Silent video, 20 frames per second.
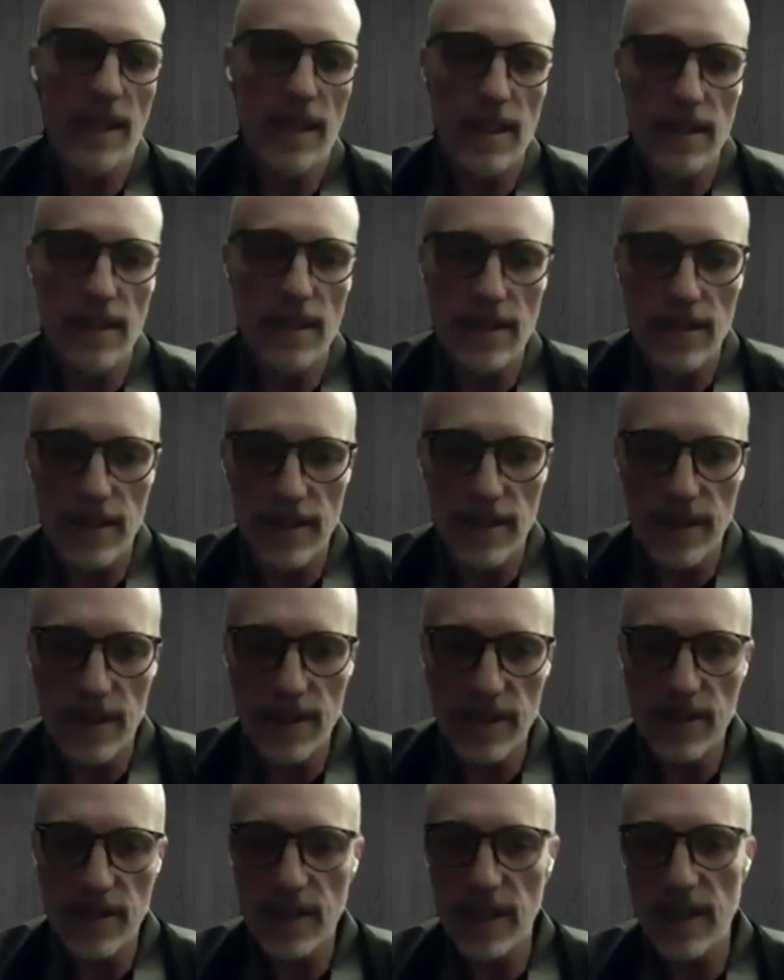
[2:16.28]

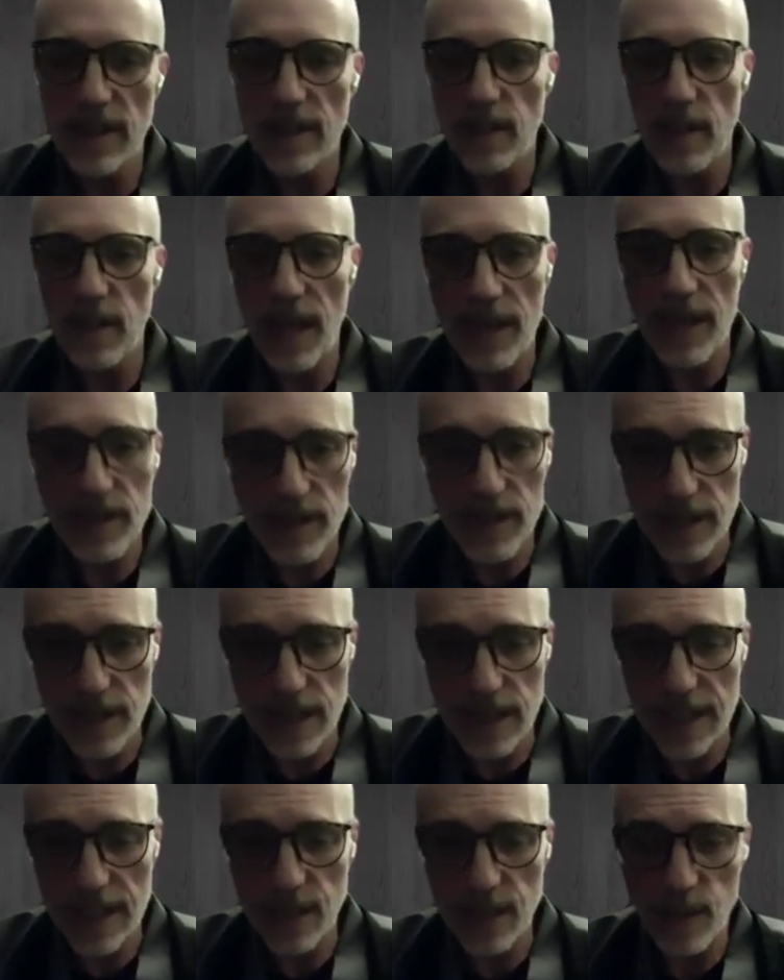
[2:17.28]
They stay in the passing
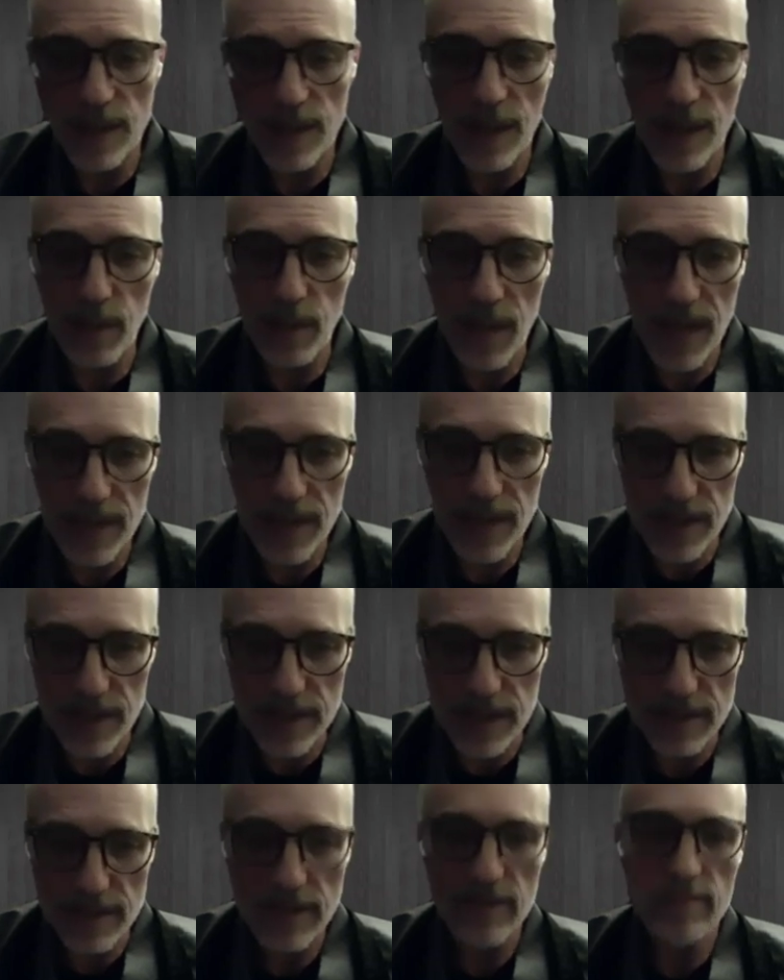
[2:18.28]
lane without
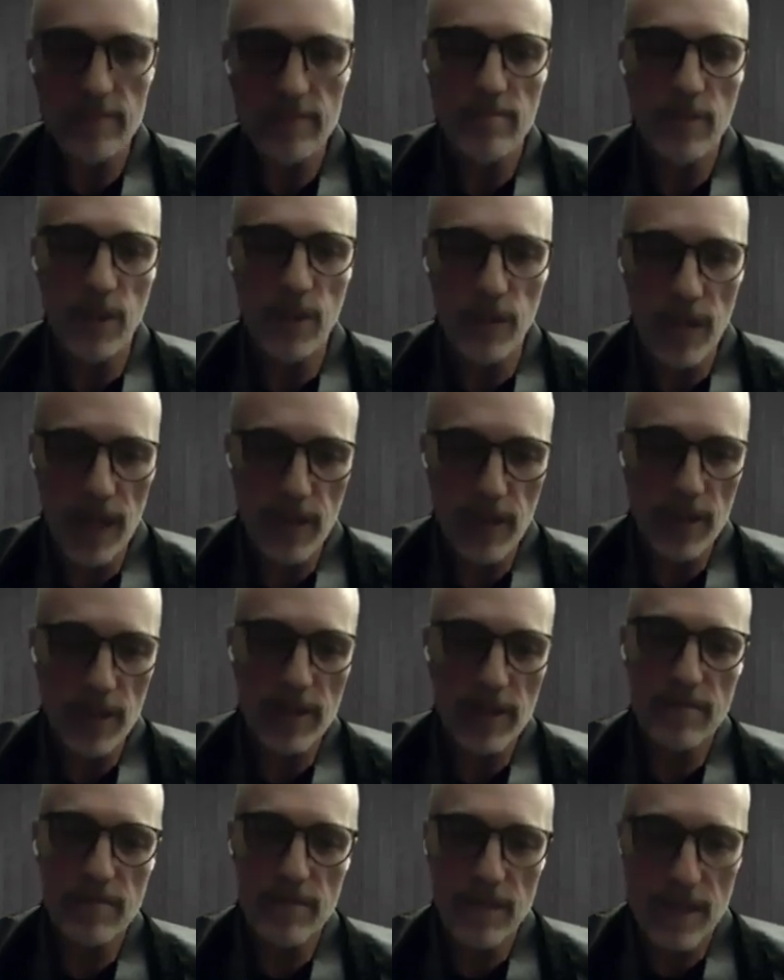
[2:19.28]
passing. You name
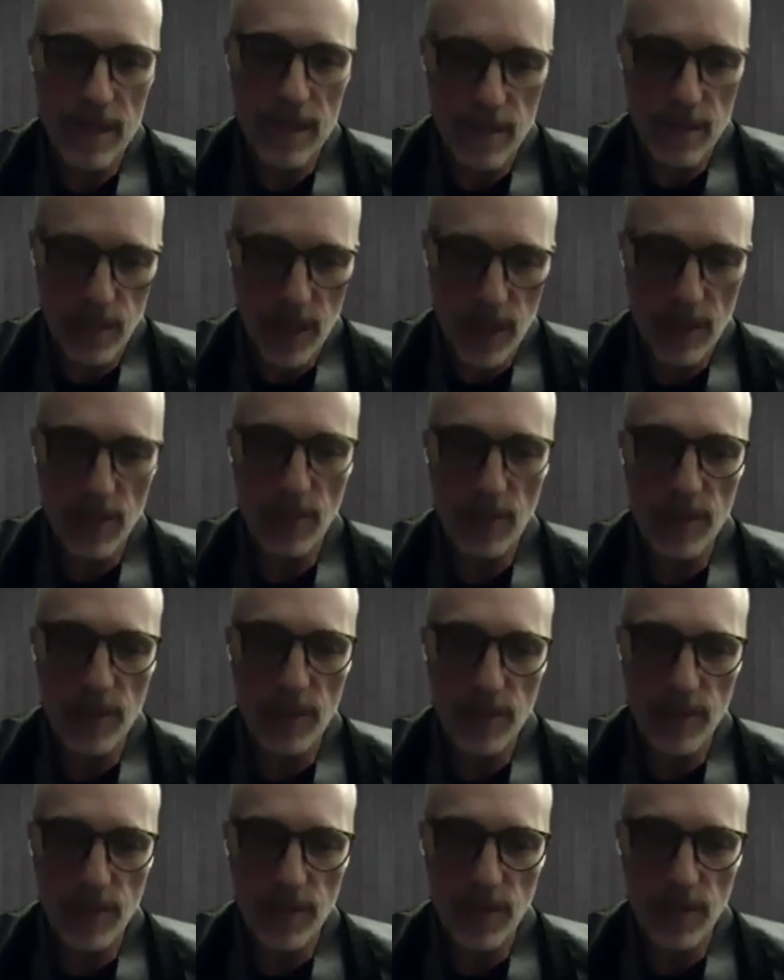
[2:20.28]
it, it
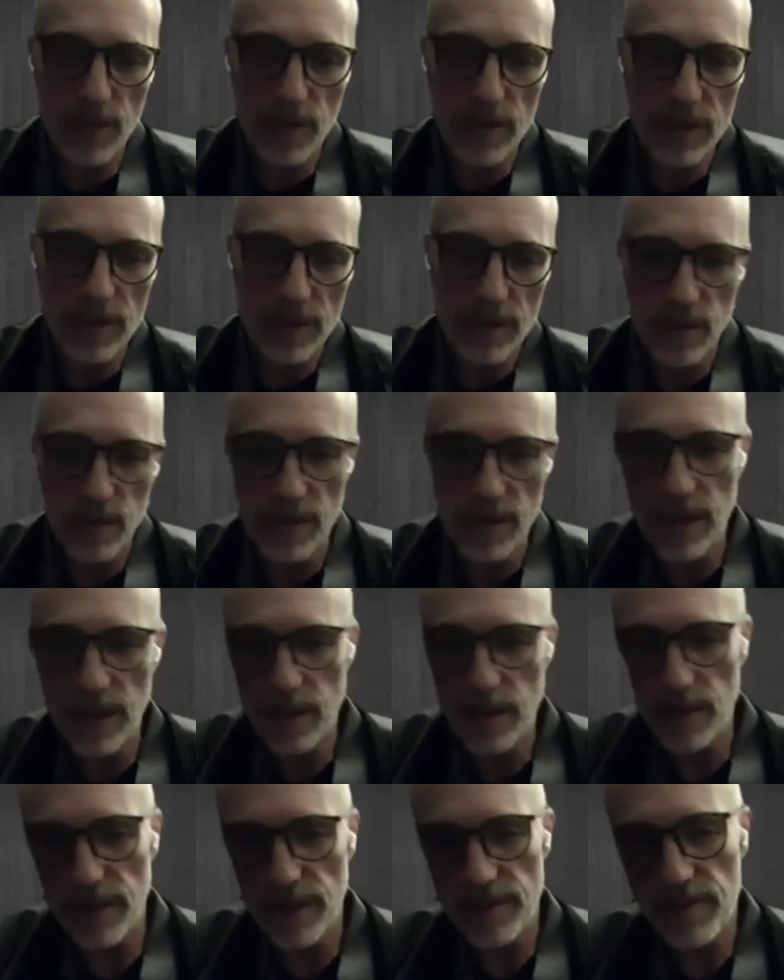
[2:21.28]
probably provoked
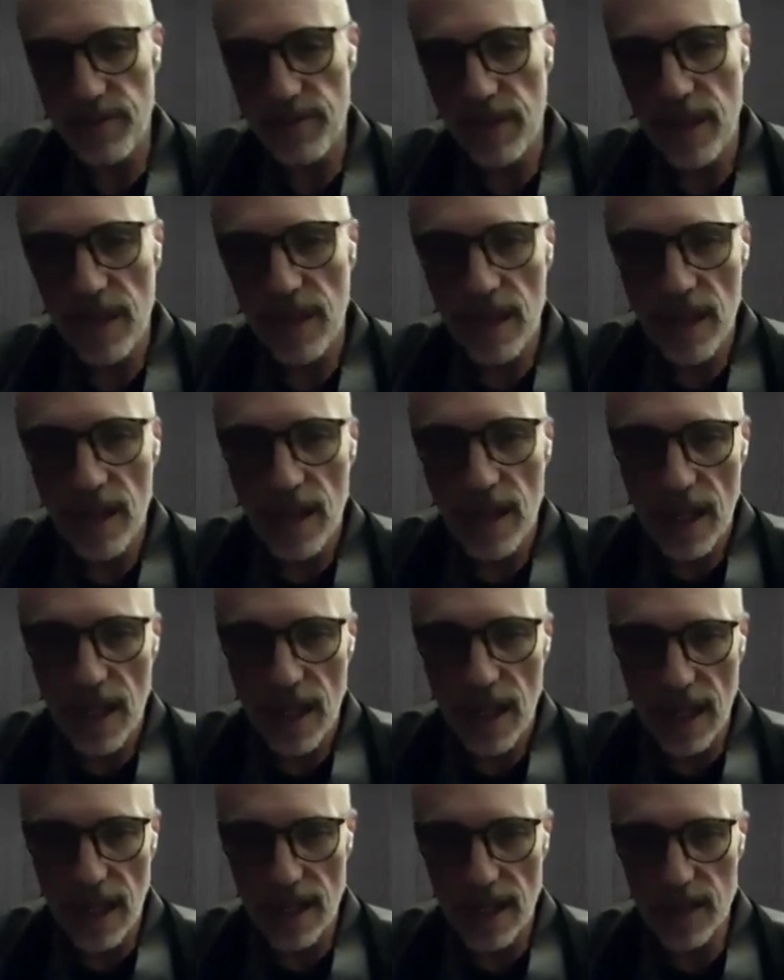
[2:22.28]
resentment.
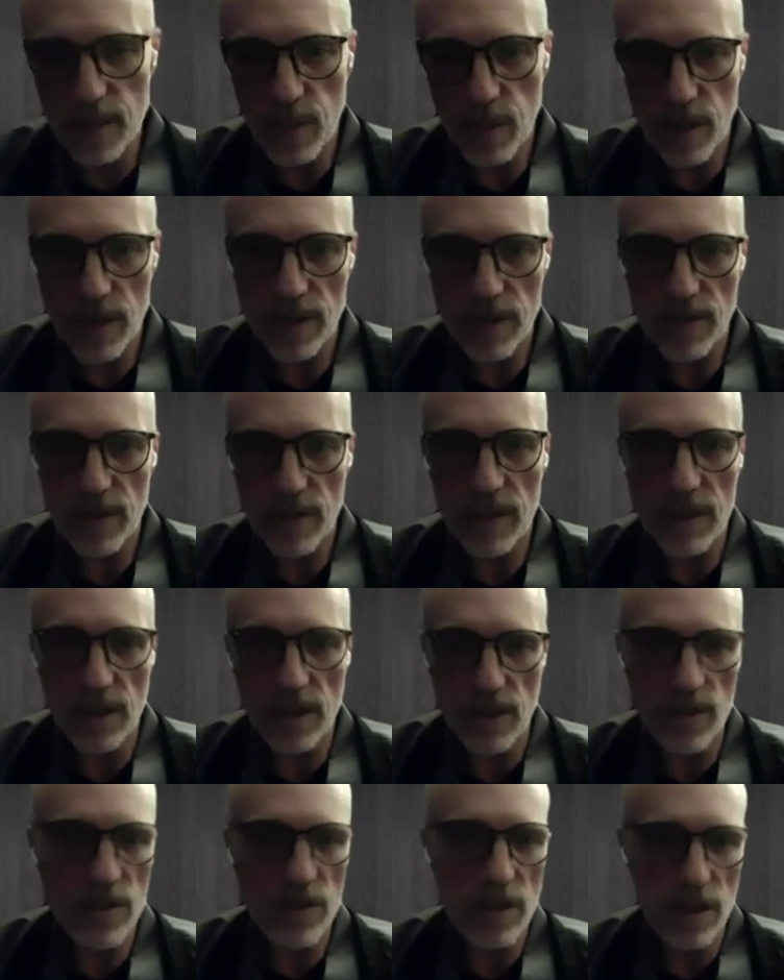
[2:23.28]
And as part of the
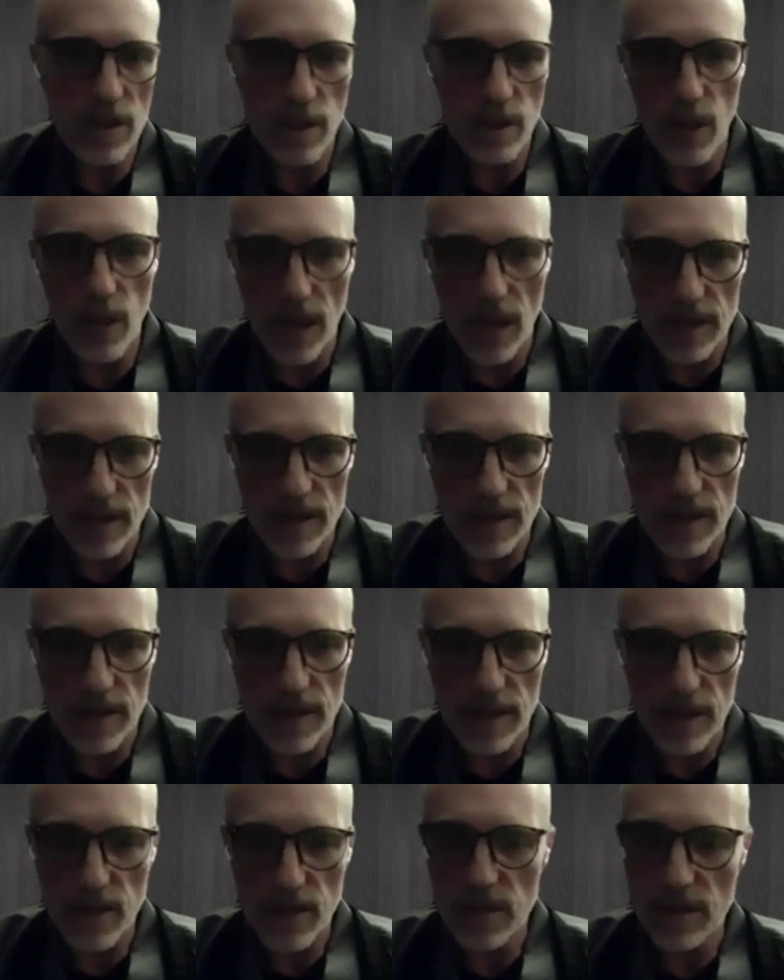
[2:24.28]
Lojong
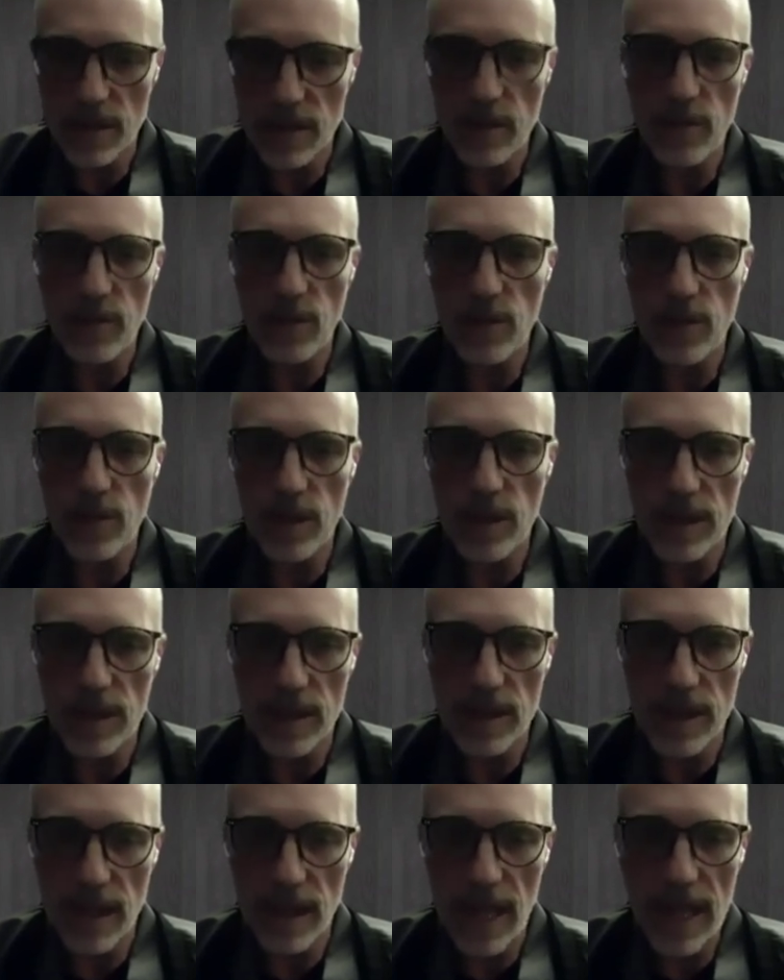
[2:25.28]
practice, I usually employ
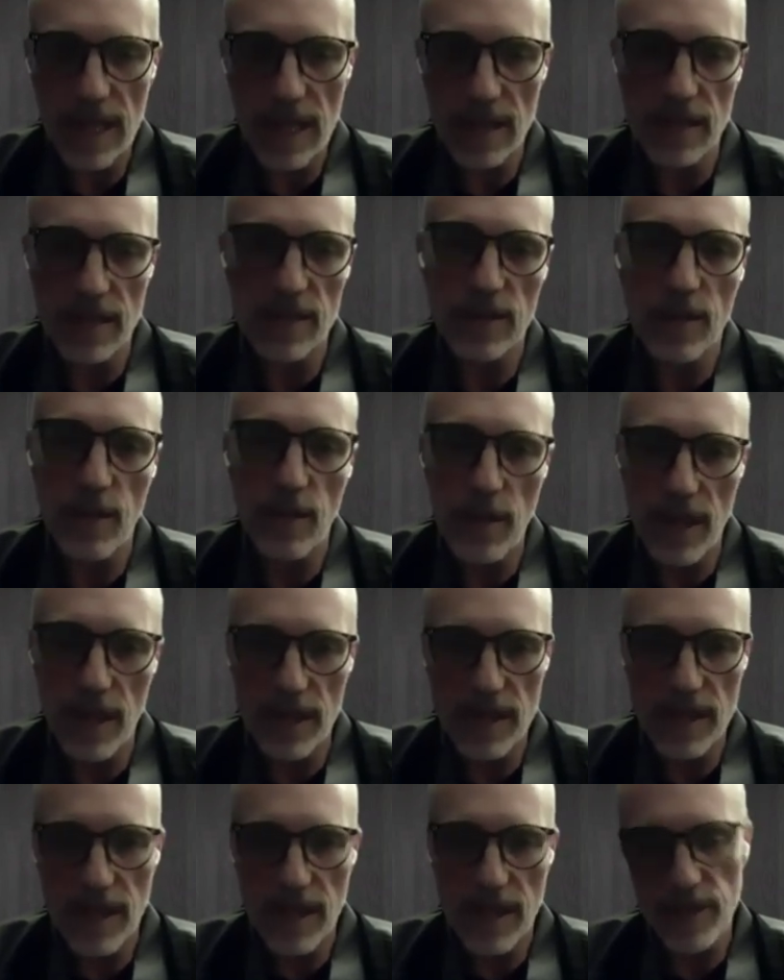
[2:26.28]
analytical
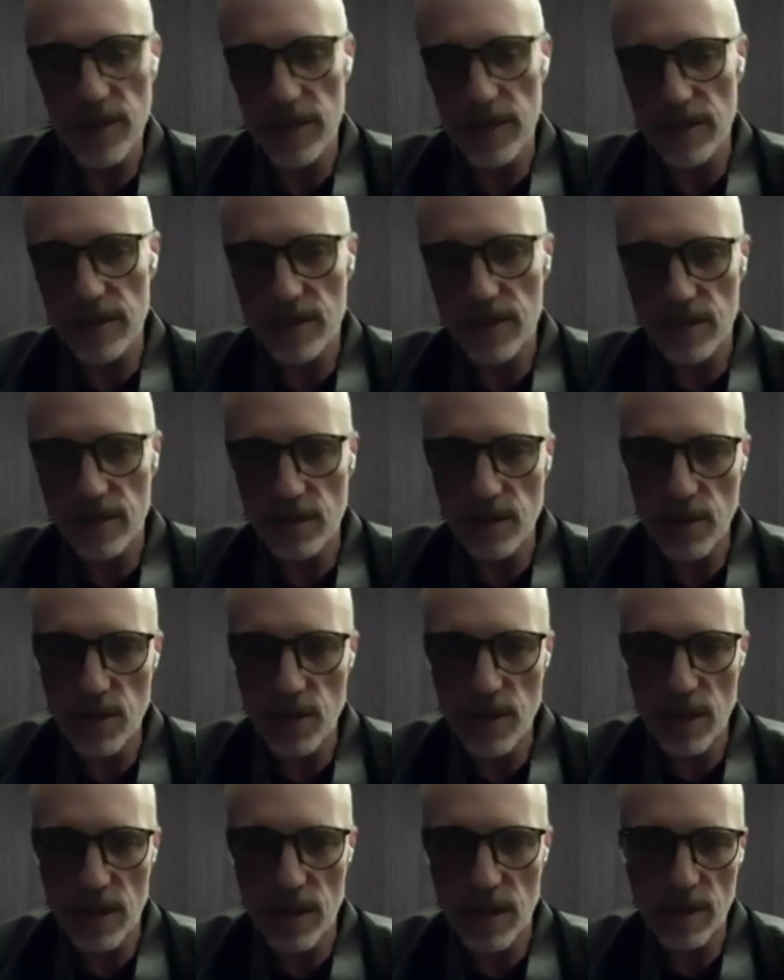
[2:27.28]
meditation, so
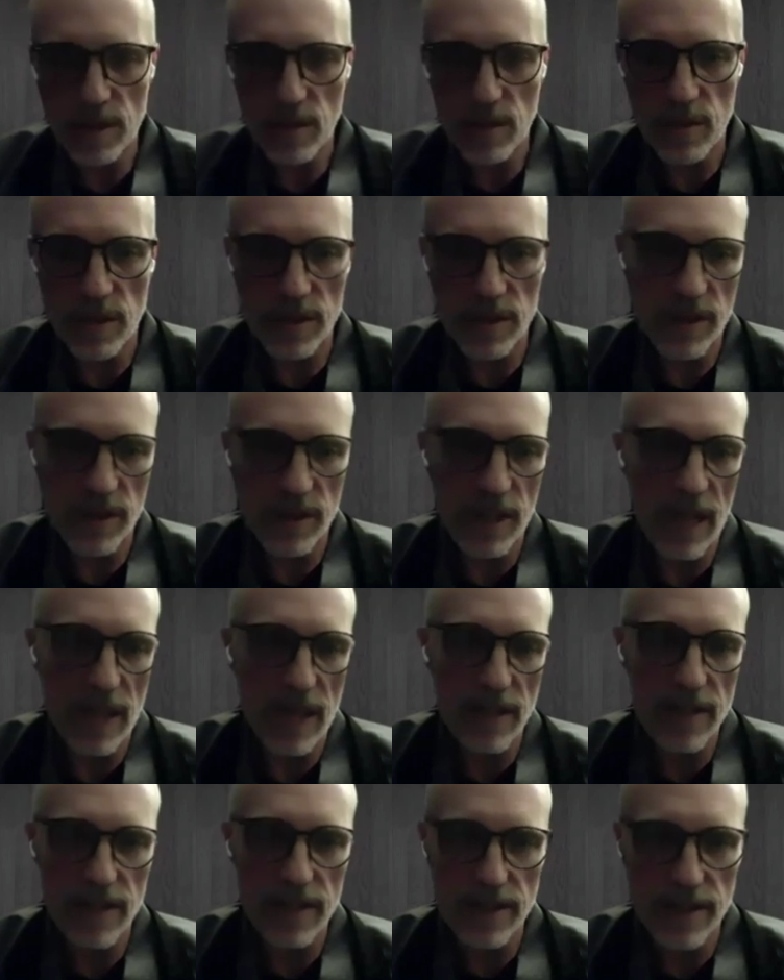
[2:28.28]
Lojong plus
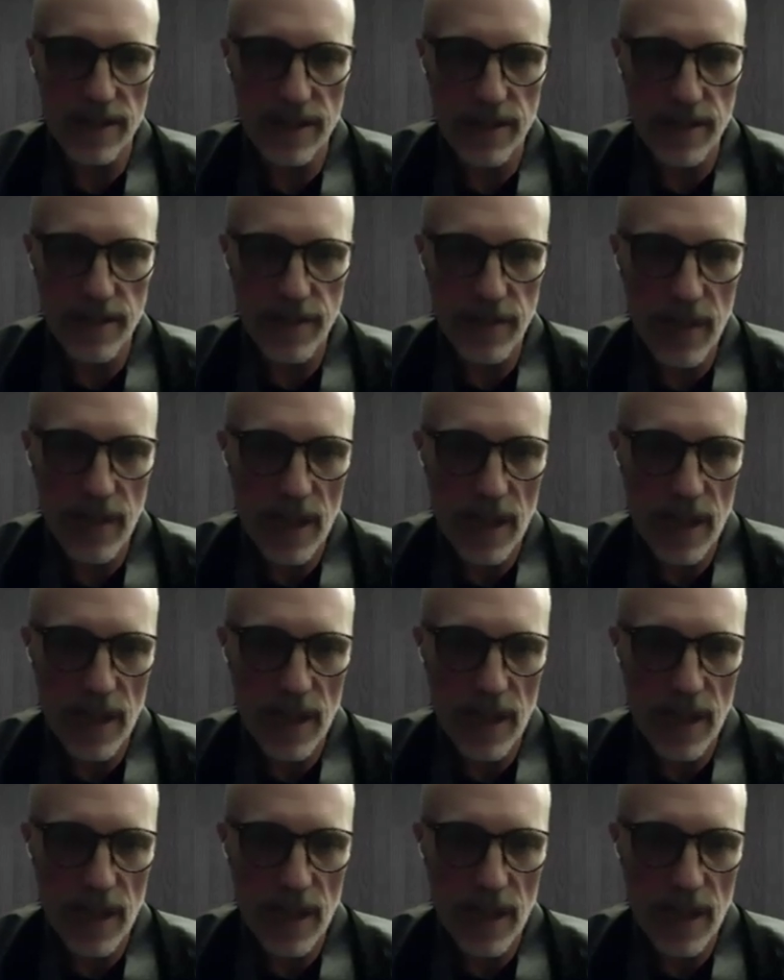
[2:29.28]
analysis.